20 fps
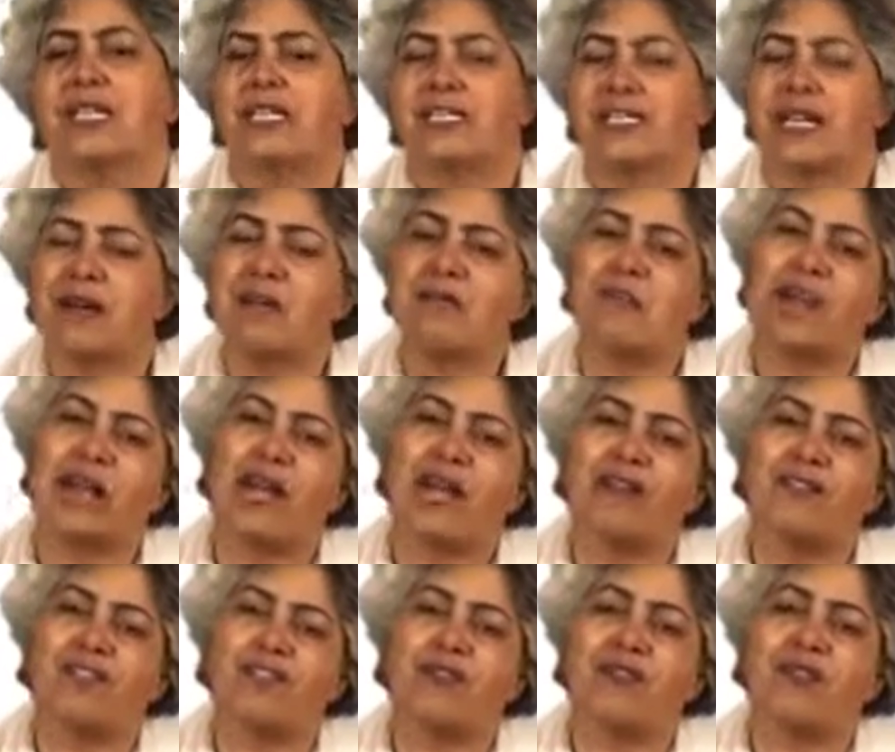Some
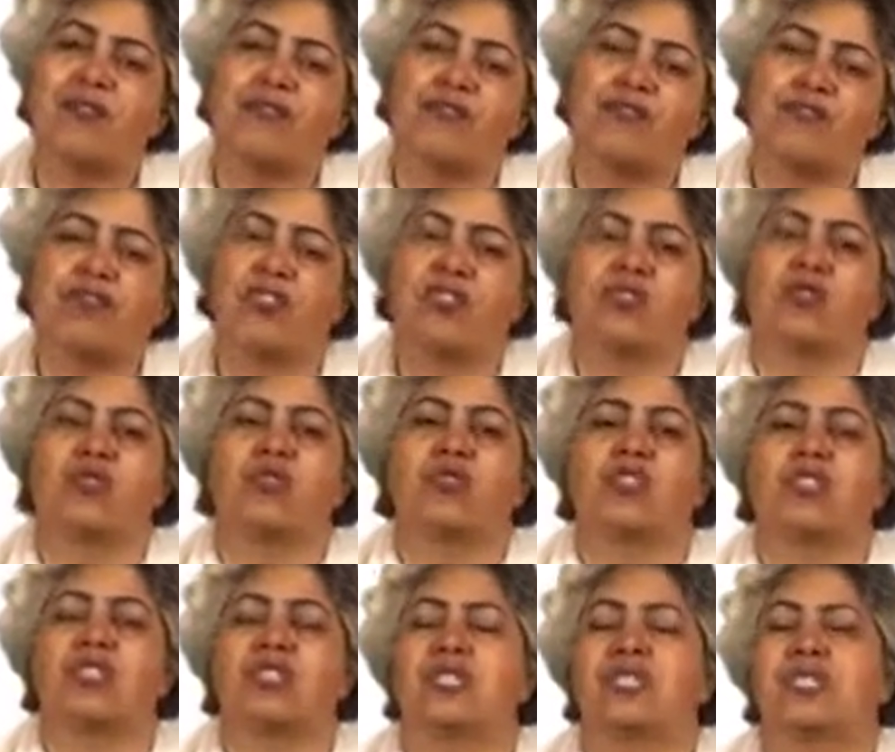have to be foot
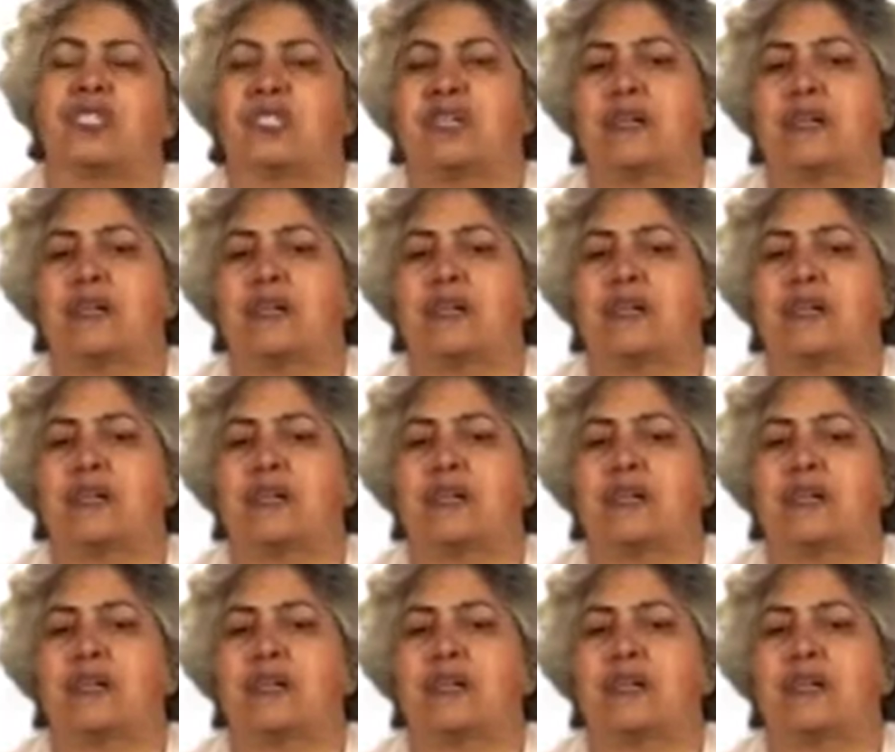soldiers,